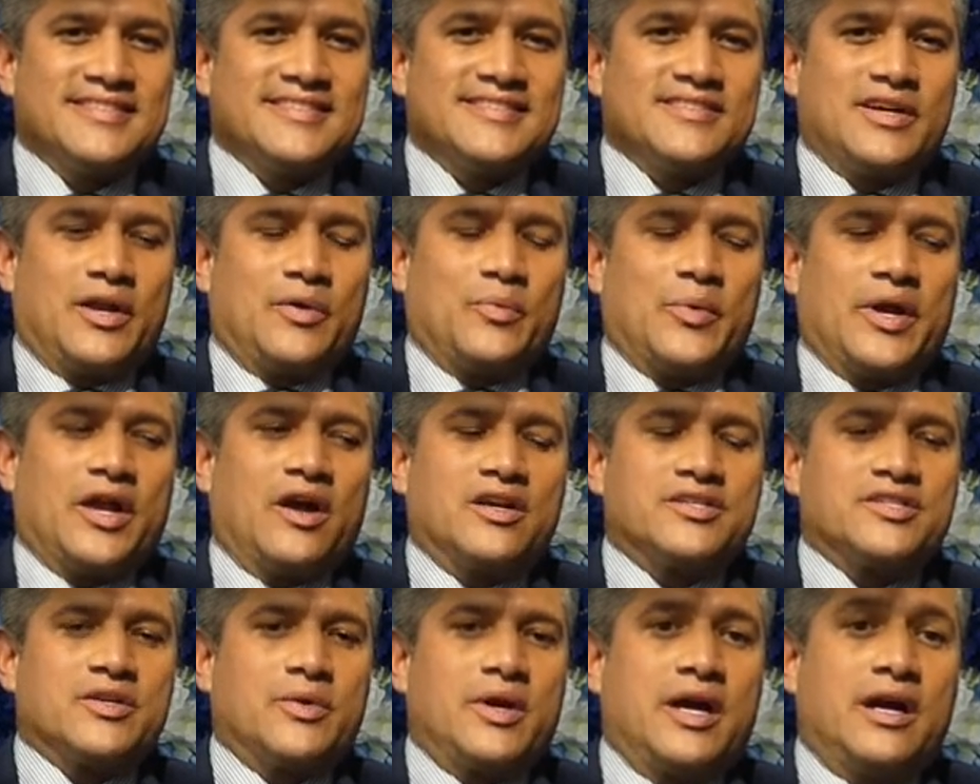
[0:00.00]
And we
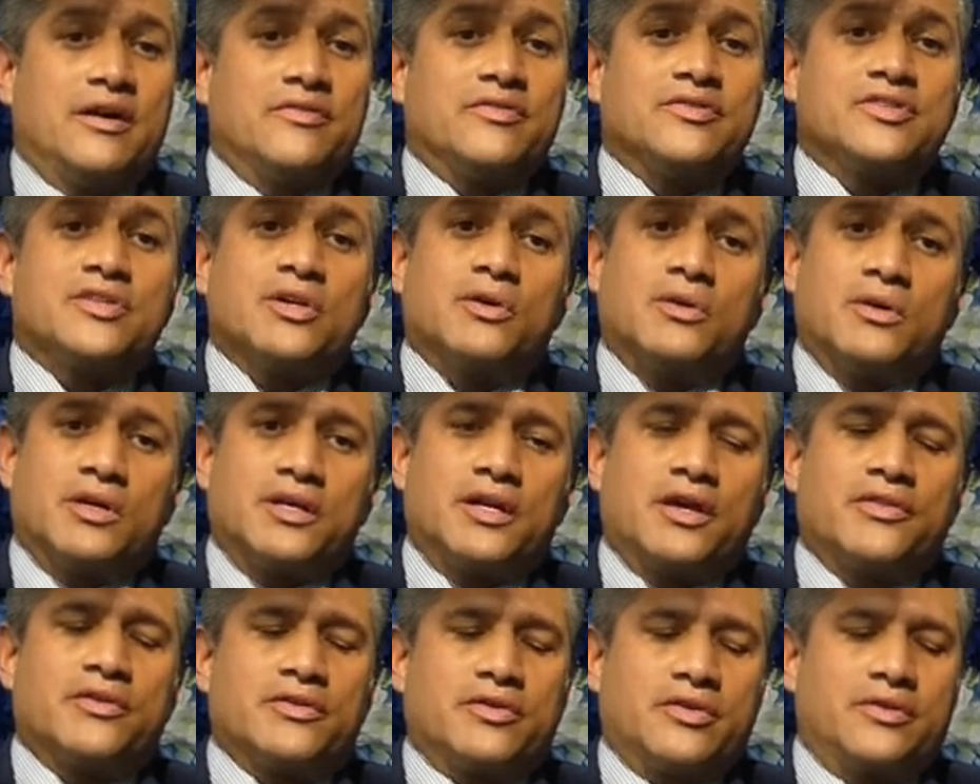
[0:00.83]
also have, so
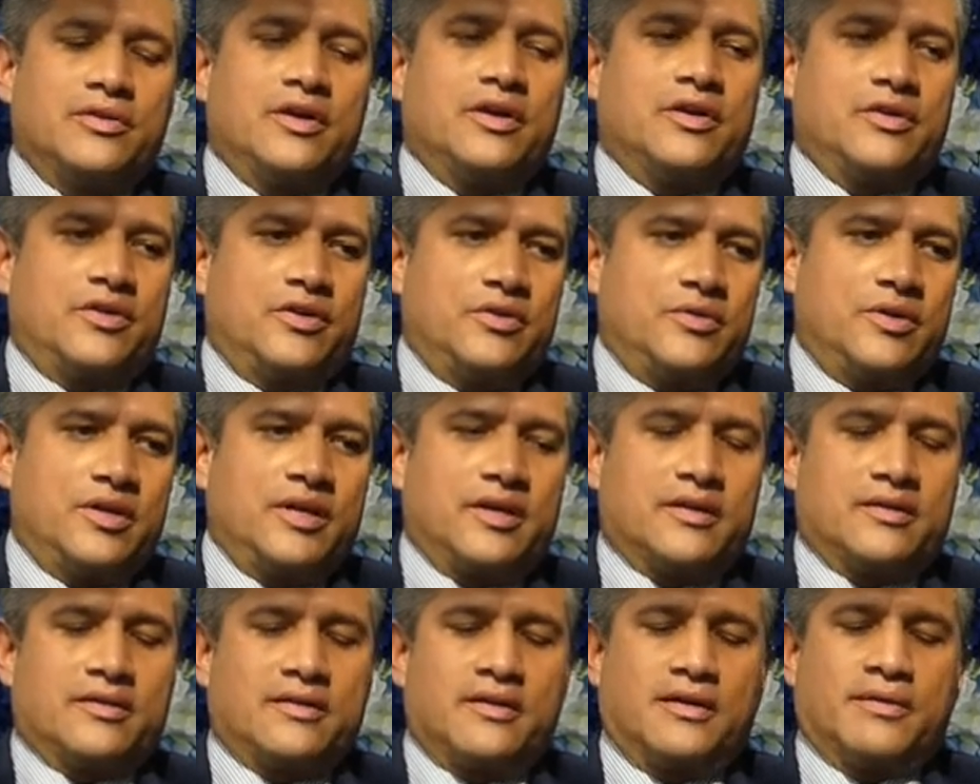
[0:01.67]
another
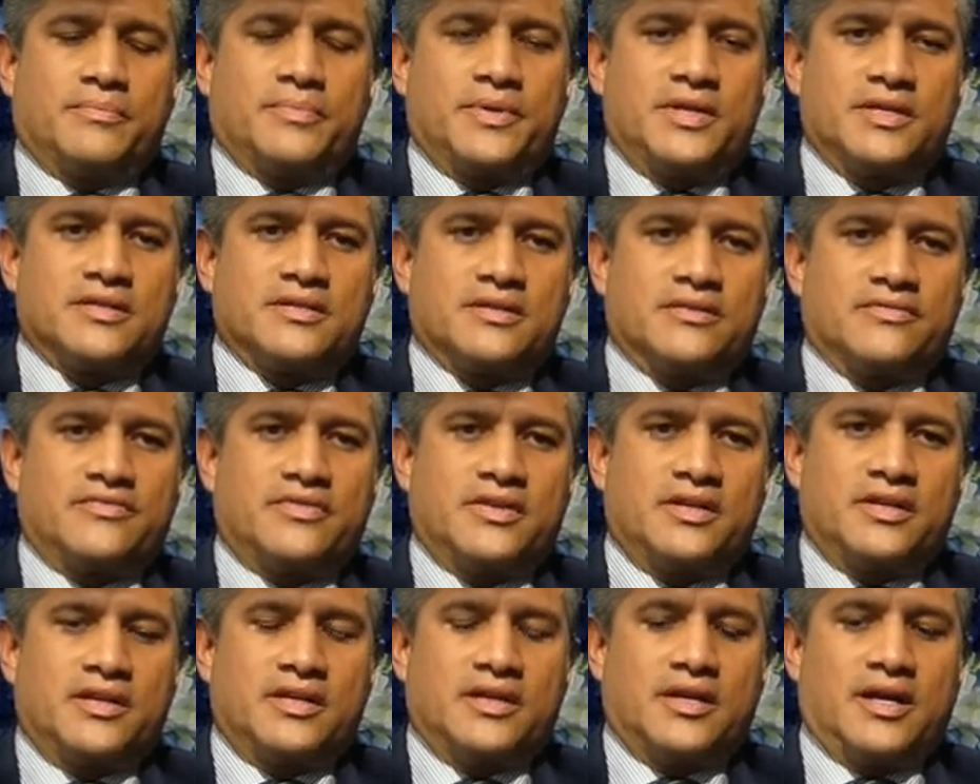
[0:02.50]
unique piece of
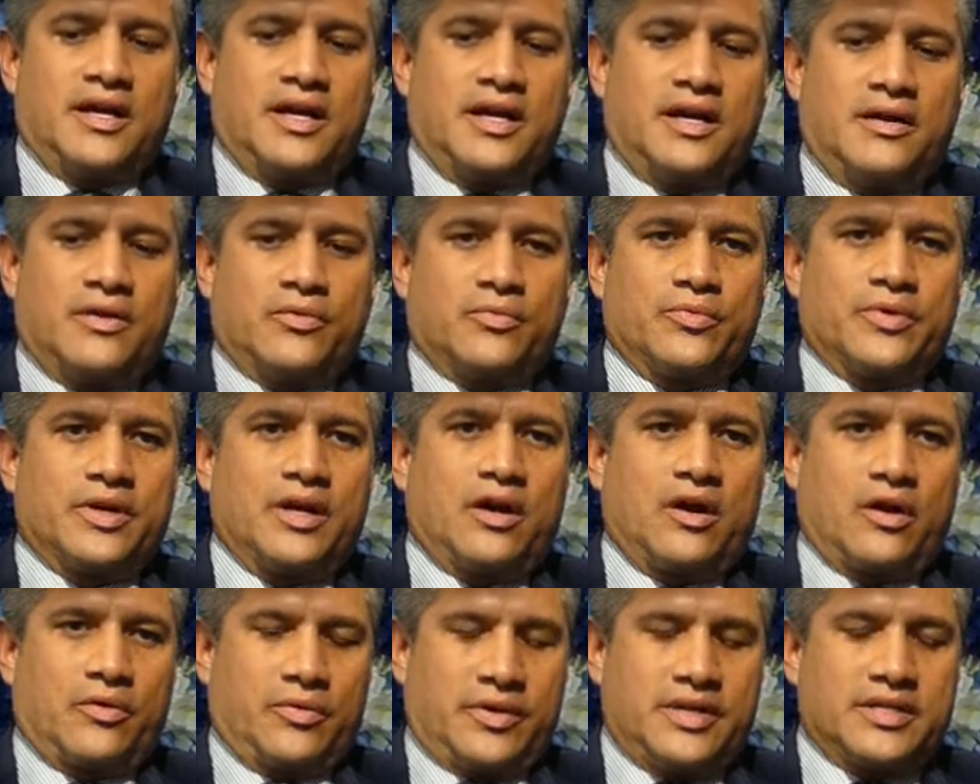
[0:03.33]

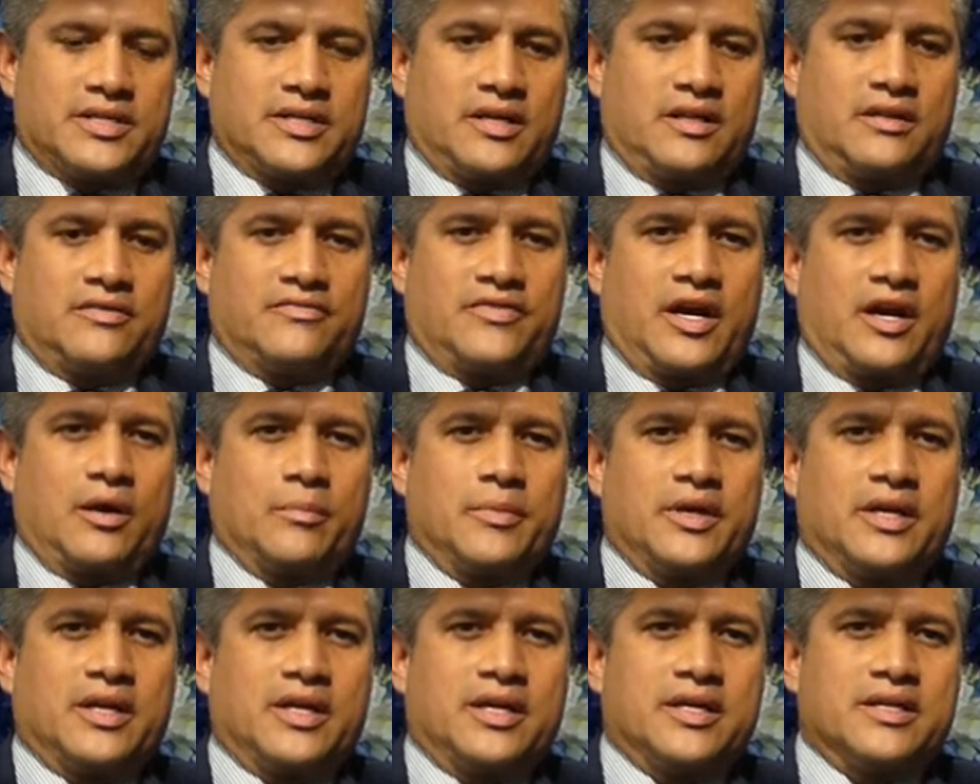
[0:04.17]
our retail
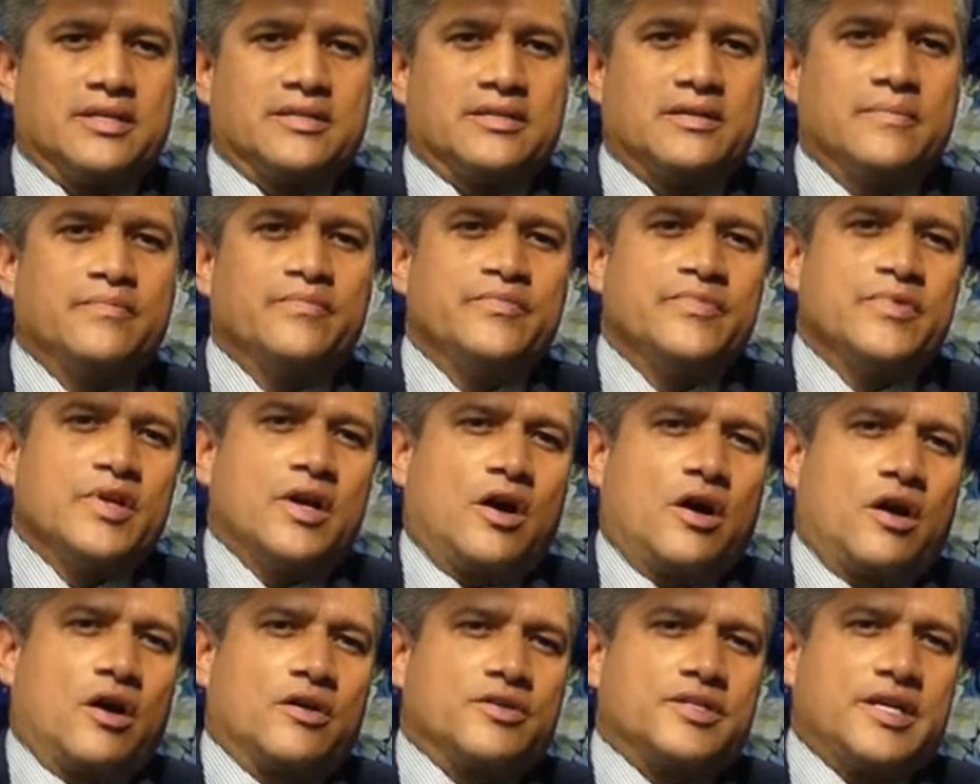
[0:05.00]
environment is
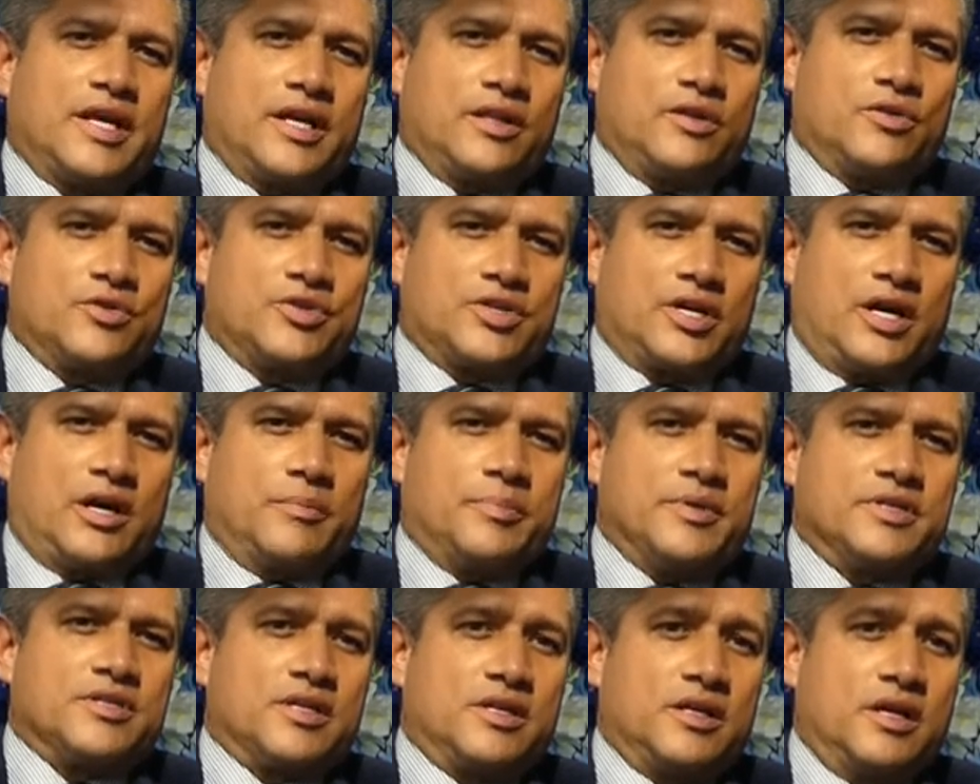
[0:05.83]
our Tailor
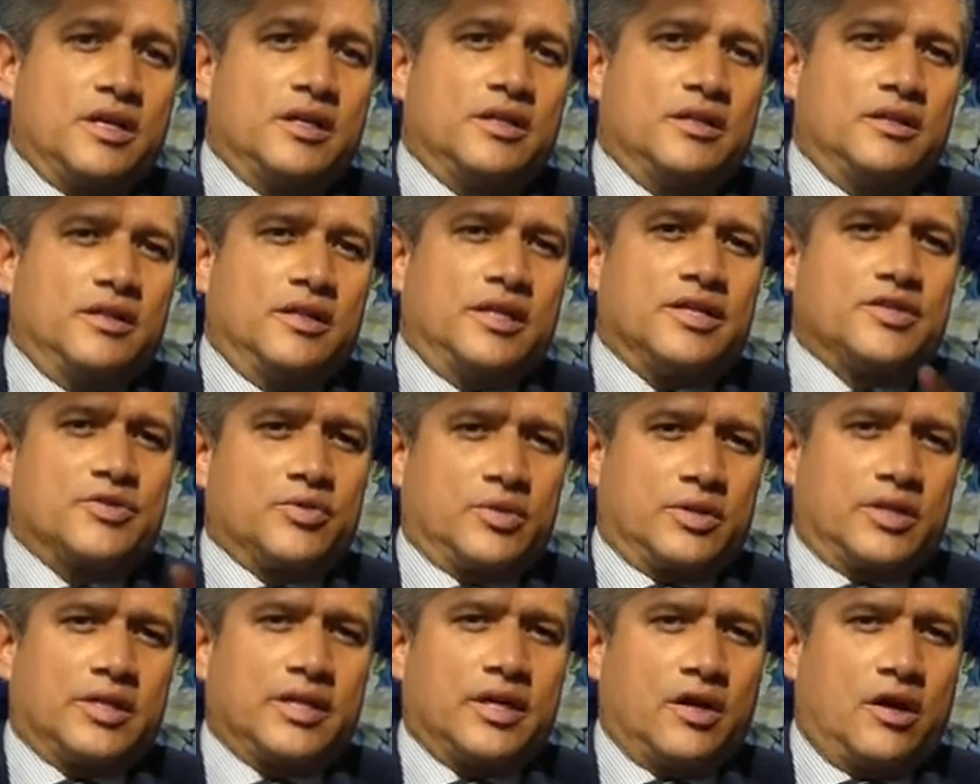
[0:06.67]
Shop is
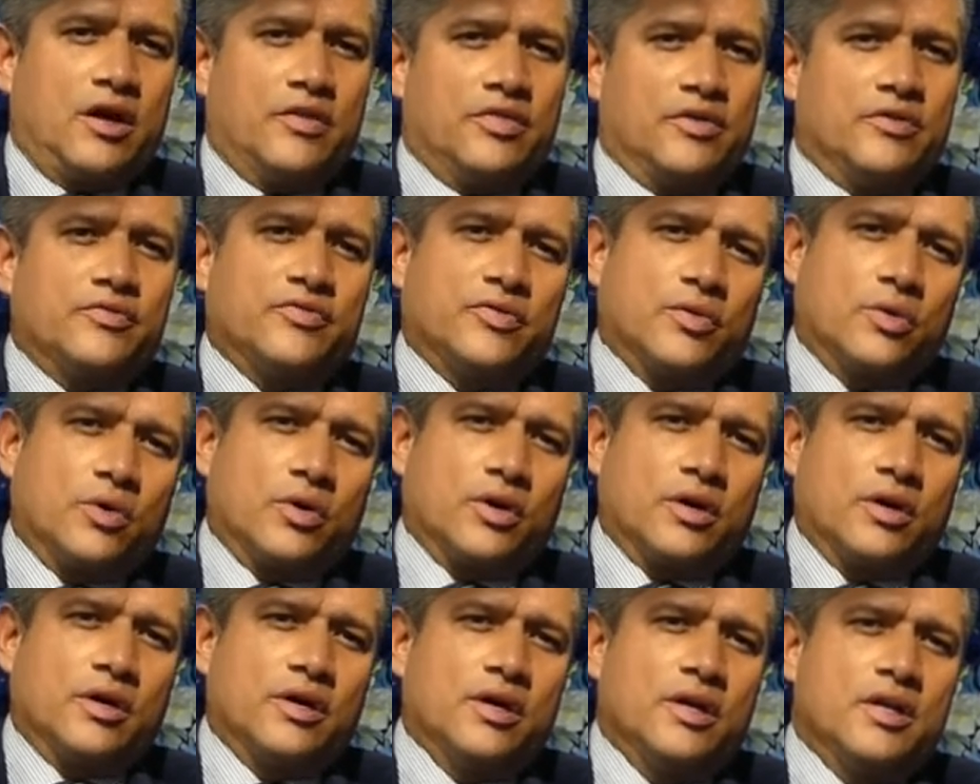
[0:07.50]
literally on the
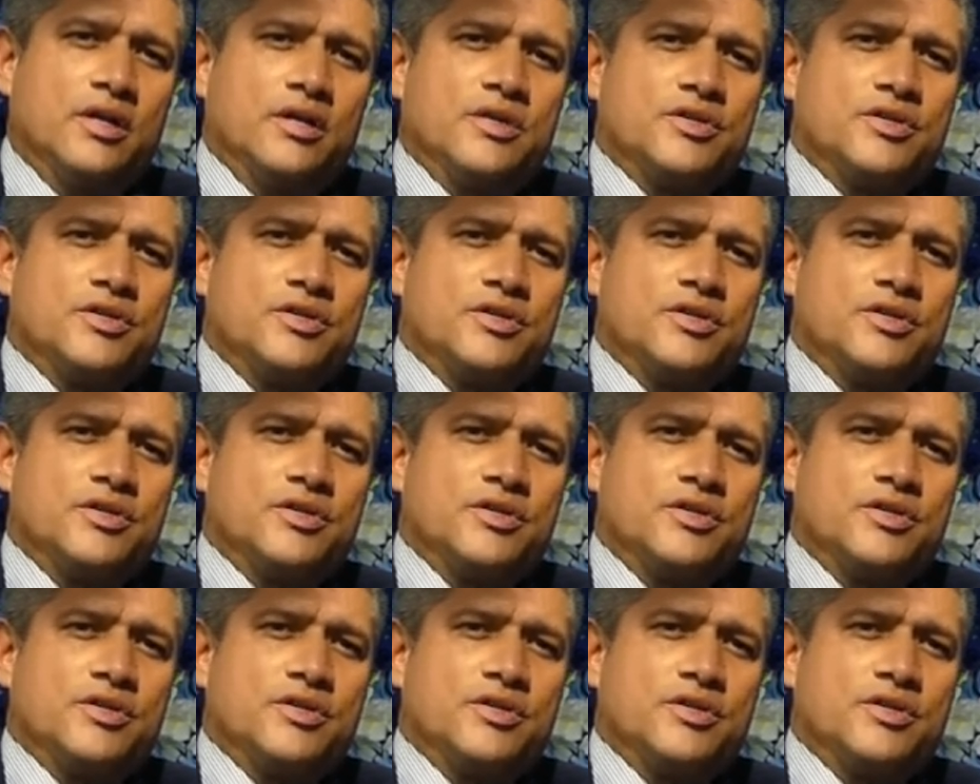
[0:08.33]
floor.